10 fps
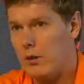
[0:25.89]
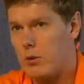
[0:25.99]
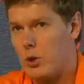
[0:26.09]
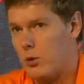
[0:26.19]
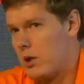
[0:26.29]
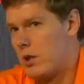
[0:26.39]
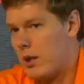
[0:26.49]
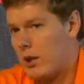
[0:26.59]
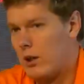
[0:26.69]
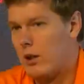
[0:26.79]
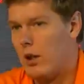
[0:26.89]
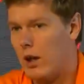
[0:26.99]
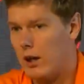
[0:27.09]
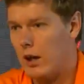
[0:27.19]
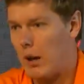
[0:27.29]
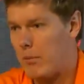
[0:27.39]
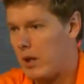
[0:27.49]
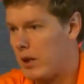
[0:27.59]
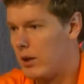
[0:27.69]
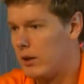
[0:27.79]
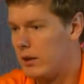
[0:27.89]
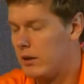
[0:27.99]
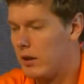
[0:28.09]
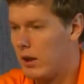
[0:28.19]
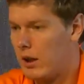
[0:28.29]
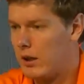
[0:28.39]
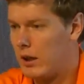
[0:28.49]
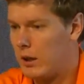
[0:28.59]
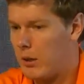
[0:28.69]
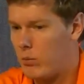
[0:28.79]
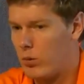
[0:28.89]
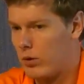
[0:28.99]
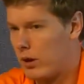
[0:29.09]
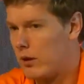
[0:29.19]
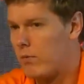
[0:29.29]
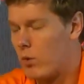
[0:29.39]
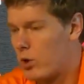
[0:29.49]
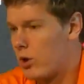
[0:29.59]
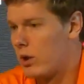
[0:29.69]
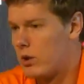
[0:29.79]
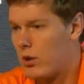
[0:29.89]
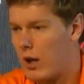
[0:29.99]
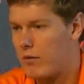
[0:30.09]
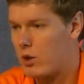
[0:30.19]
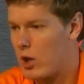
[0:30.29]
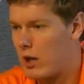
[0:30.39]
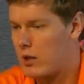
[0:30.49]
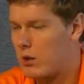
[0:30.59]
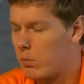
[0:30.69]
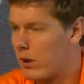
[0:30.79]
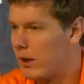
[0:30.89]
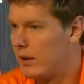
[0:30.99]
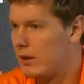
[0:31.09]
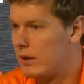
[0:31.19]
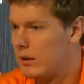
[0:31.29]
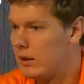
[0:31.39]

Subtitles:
So this year, I'm here, and I'm really fortunate to have a chance to play in